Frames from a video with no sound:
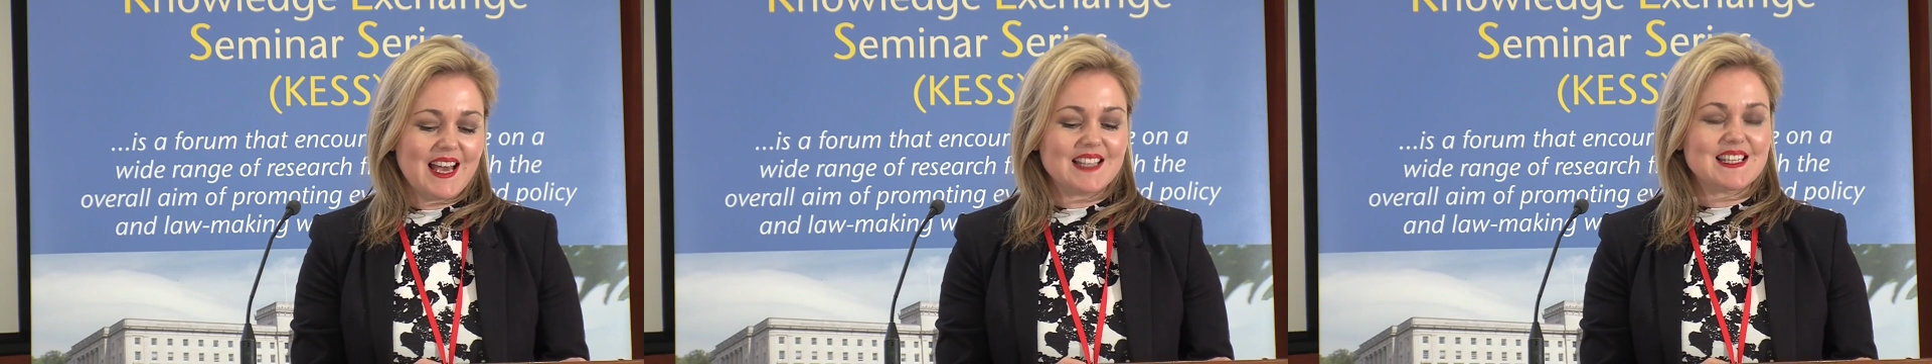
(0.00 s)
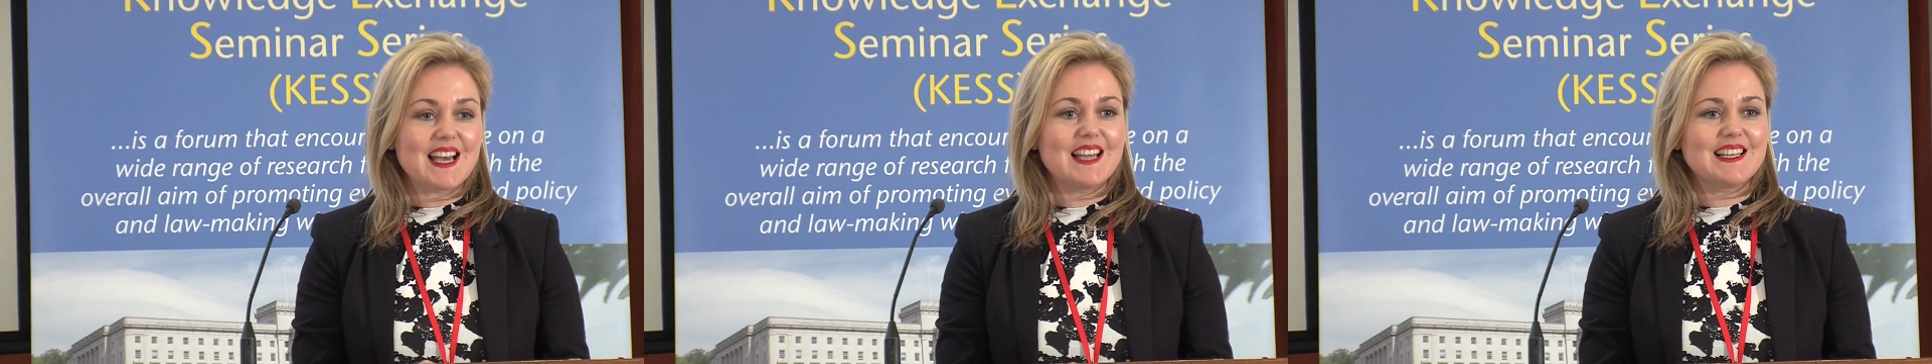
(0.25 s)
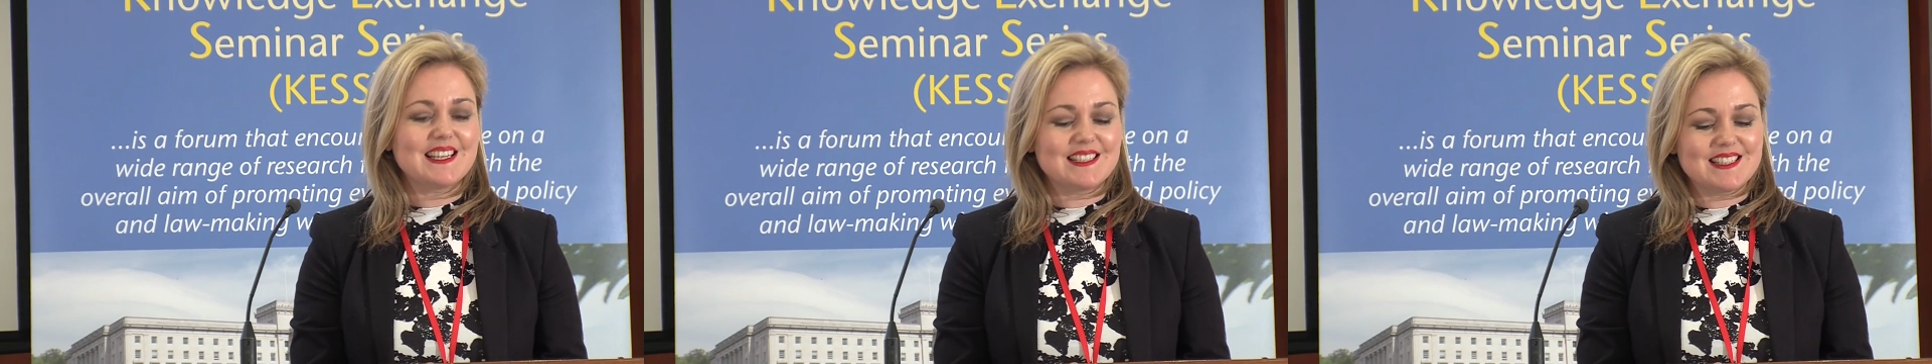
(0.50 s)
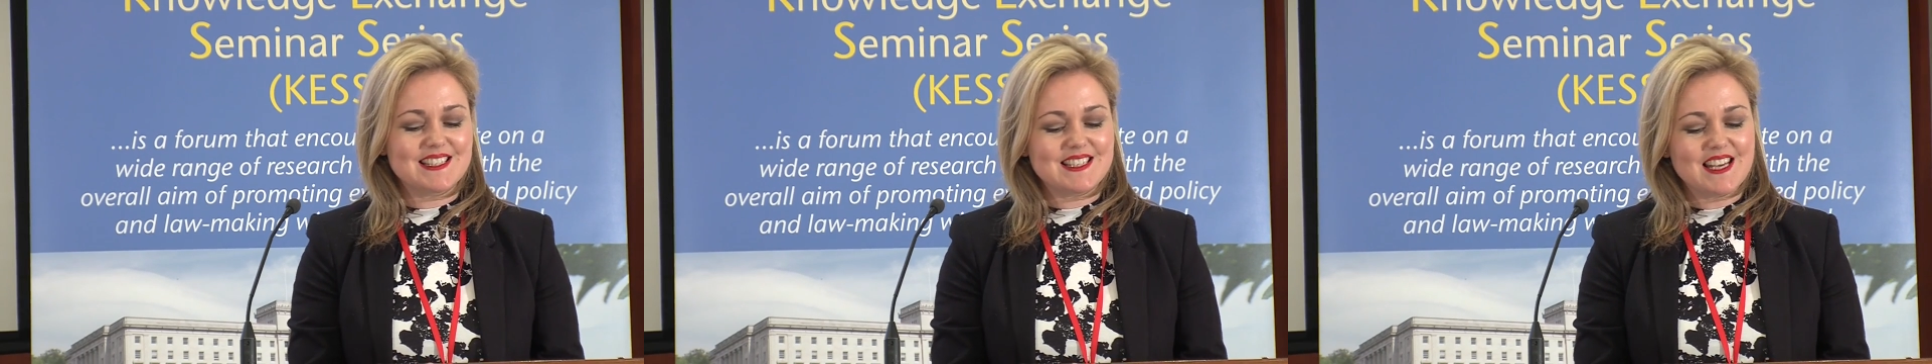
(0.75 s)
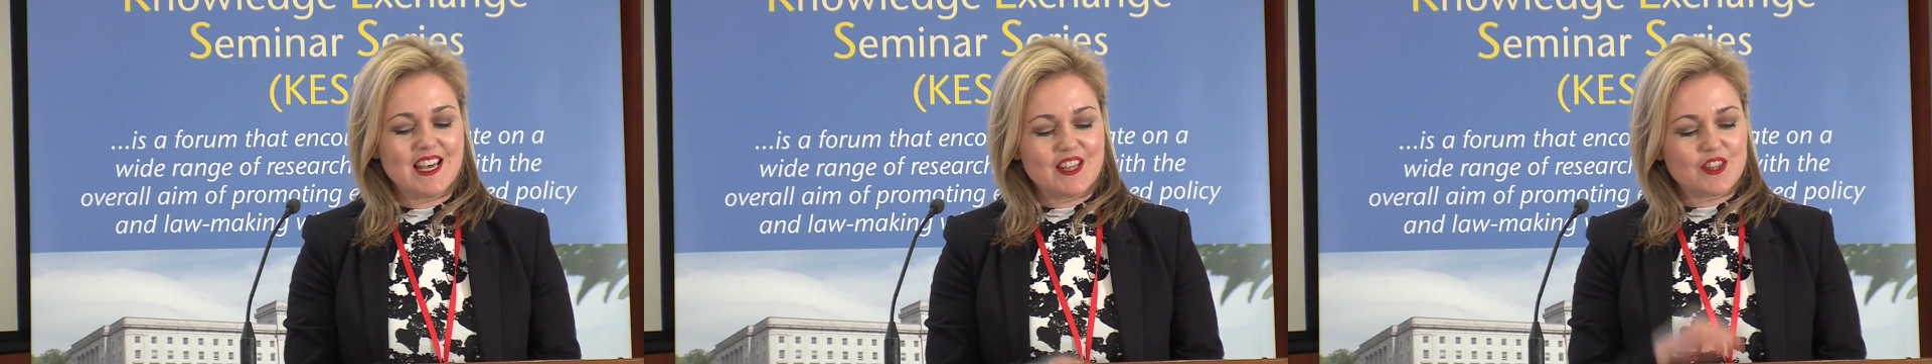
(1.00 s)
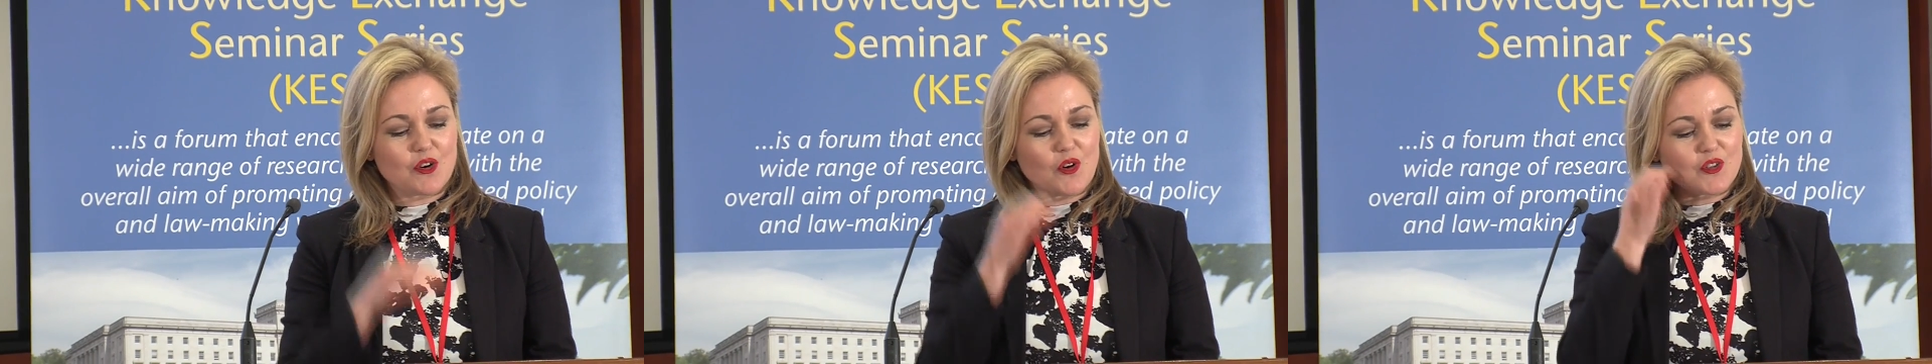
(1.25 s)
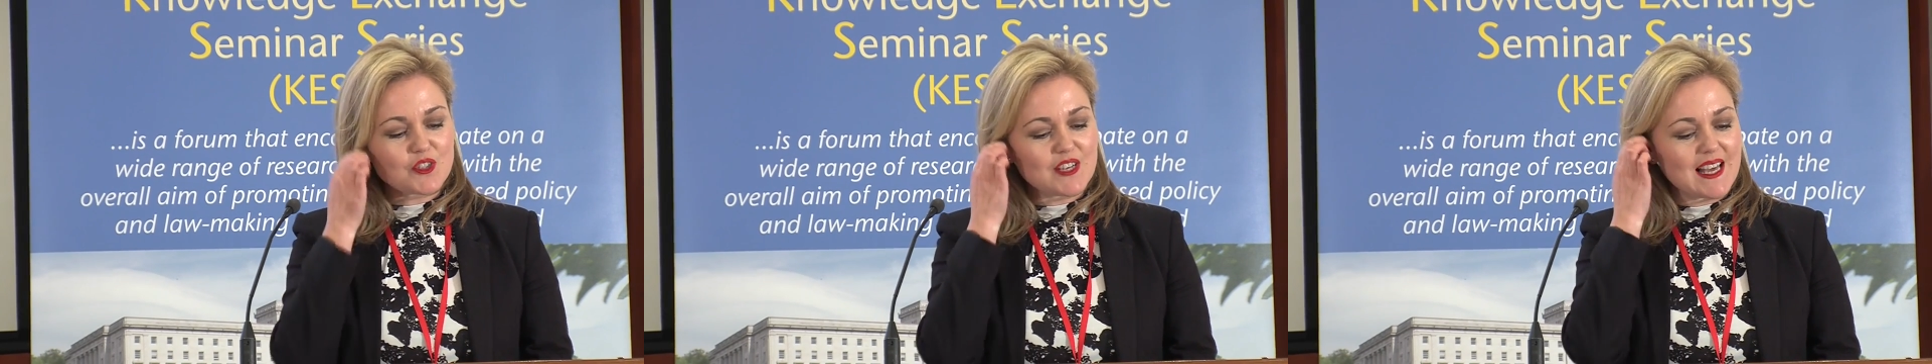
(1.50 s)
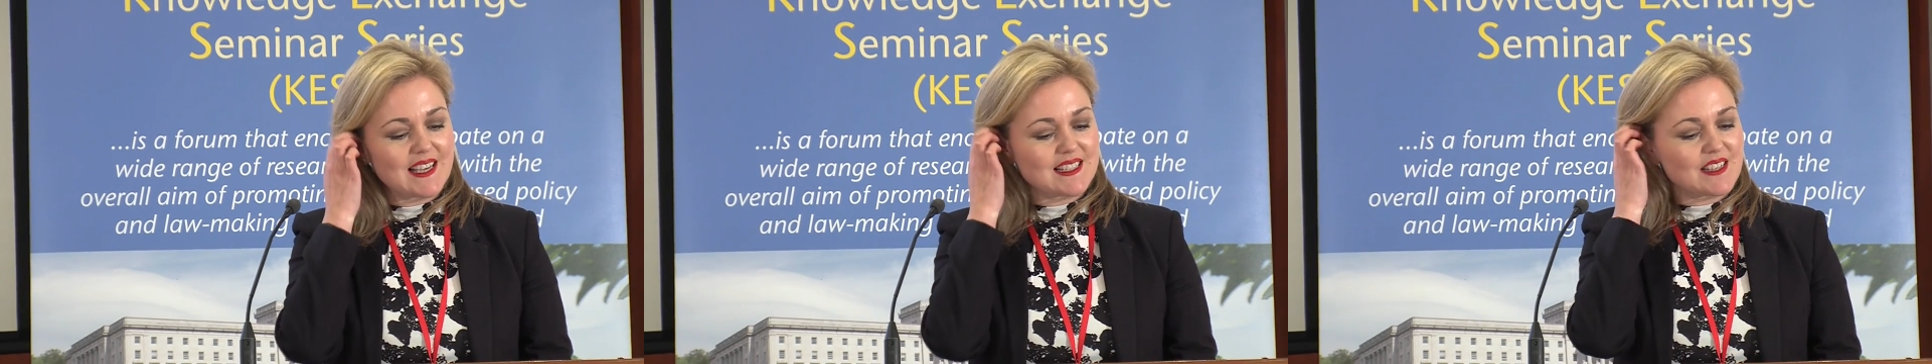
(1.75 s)
and highlighted the
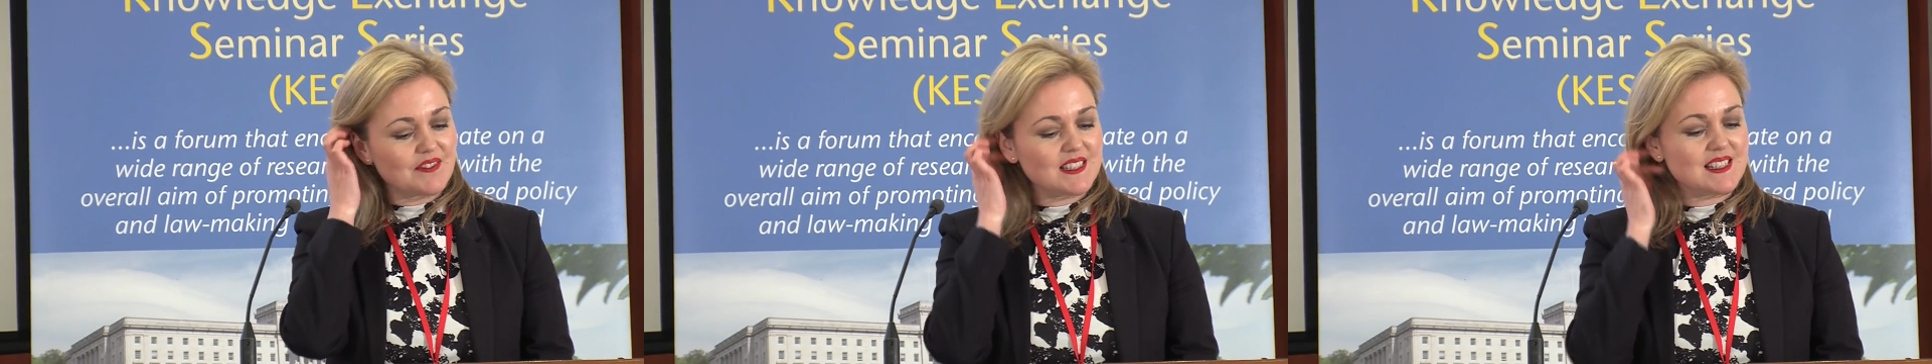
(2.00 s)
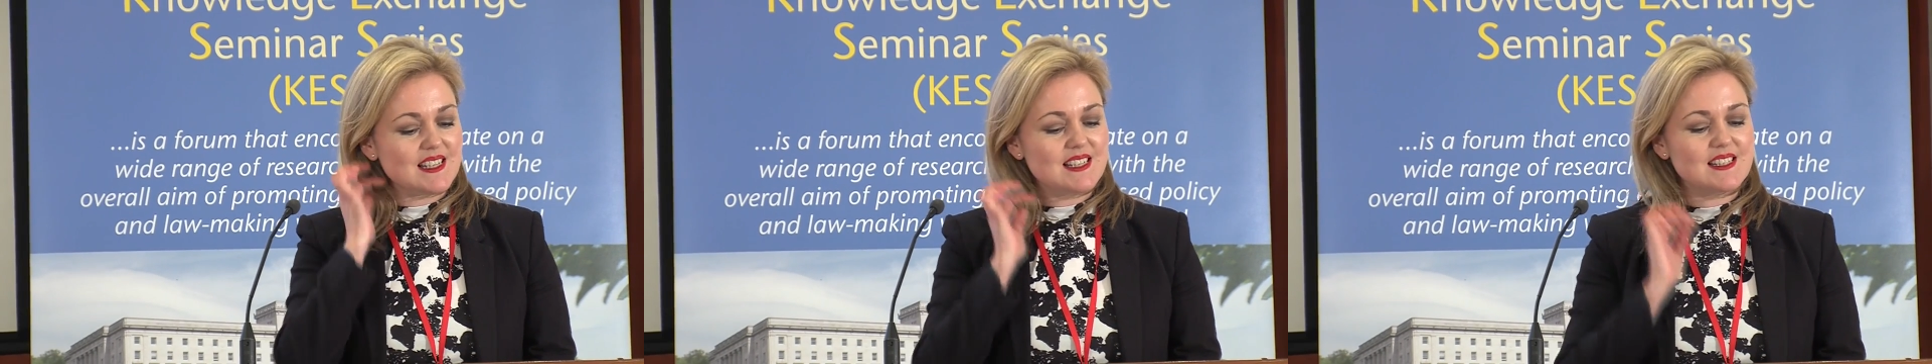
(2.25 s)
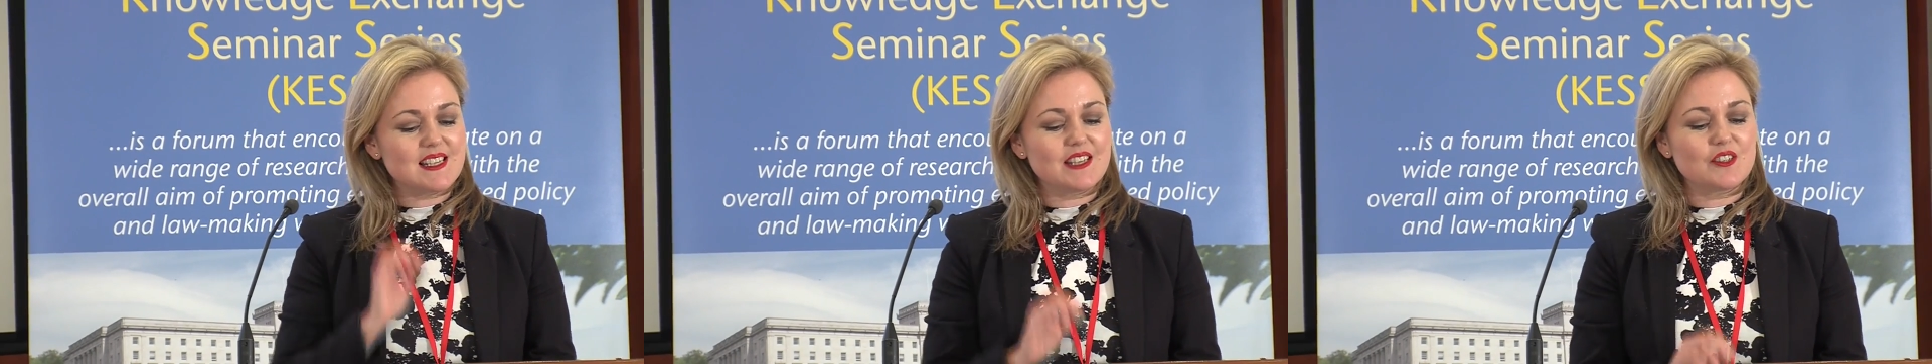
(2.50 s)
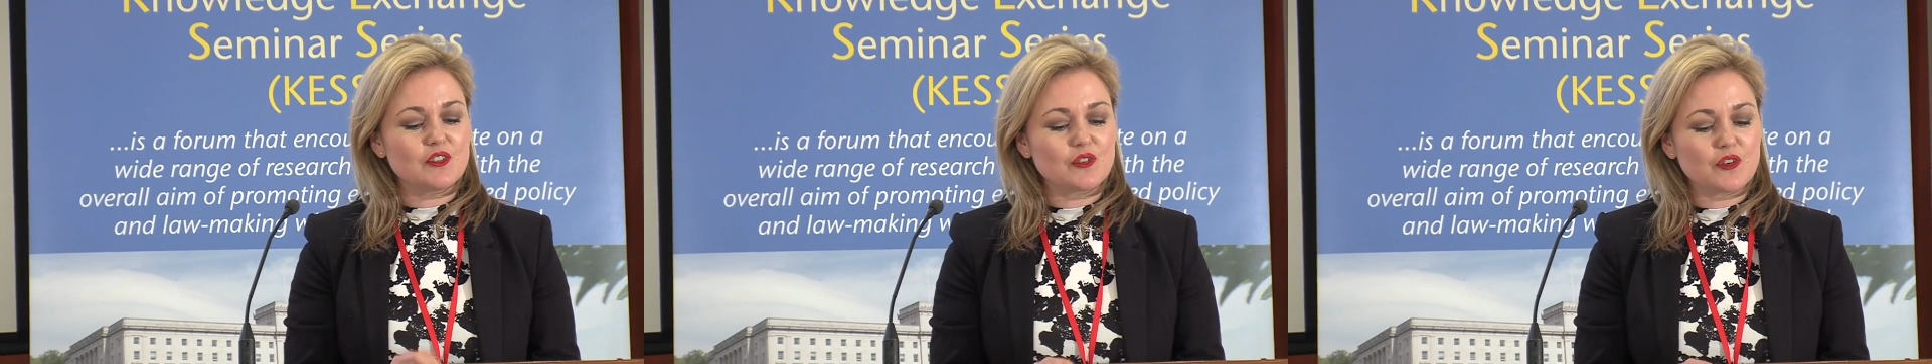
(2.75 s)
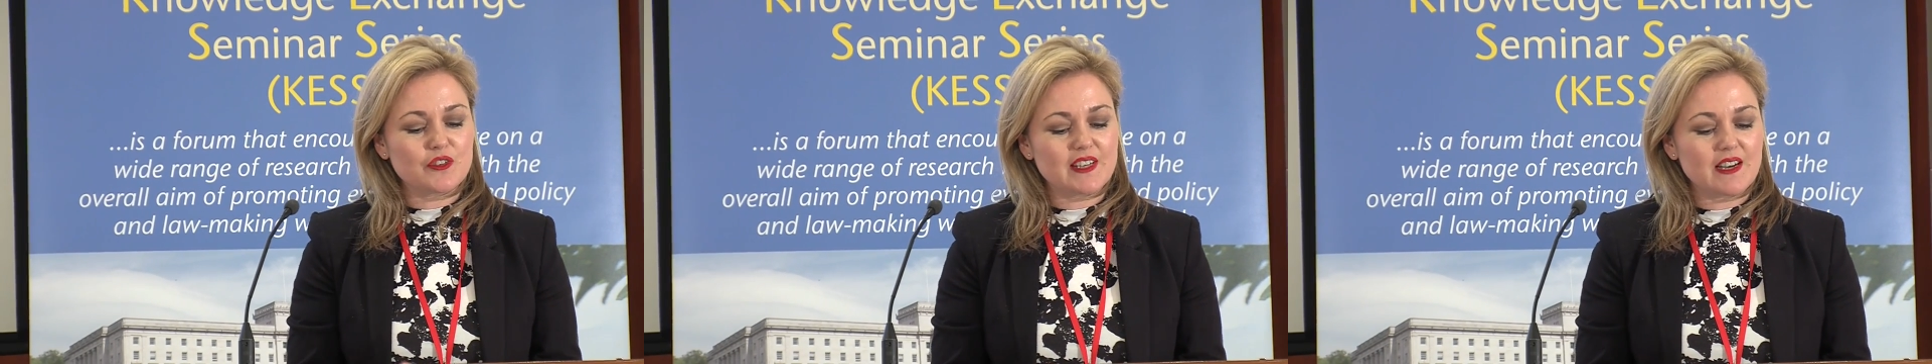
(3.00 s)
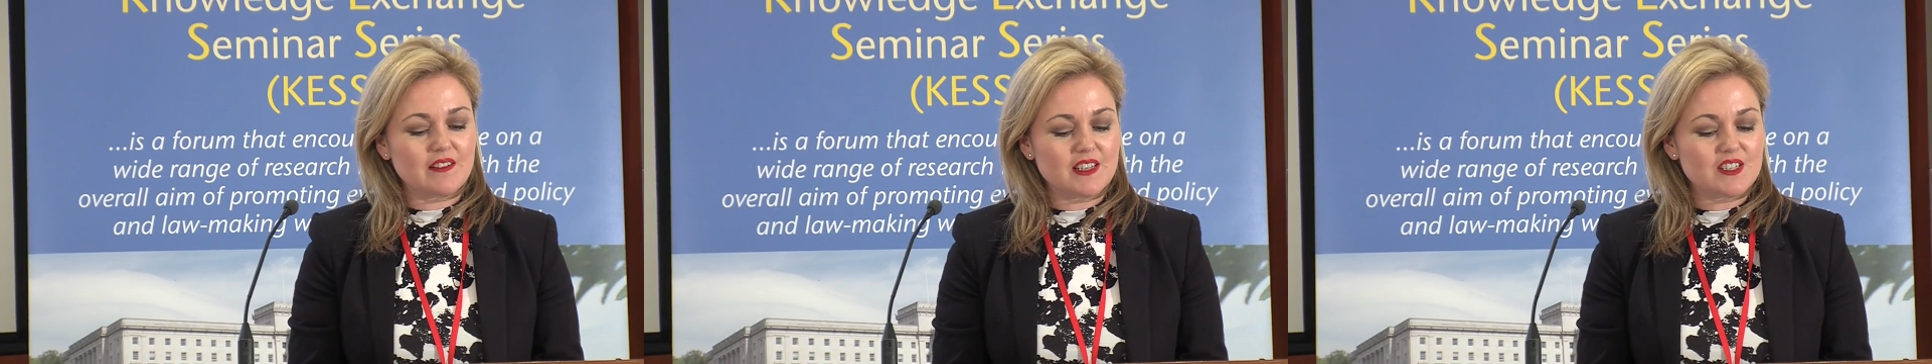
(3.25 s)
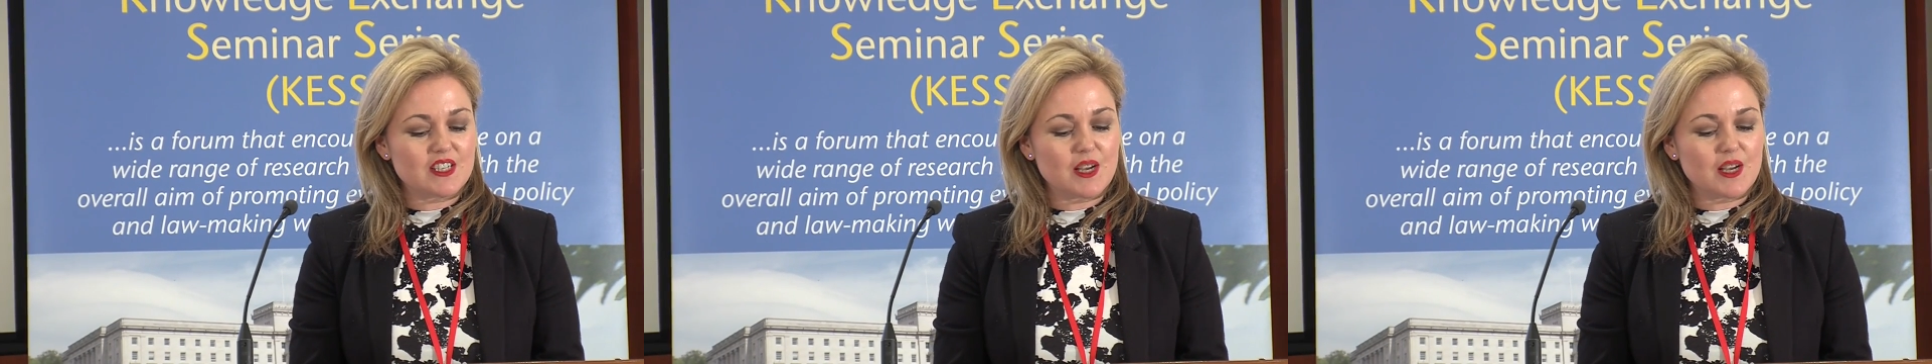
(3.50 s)
underlying differences in the Northern Irish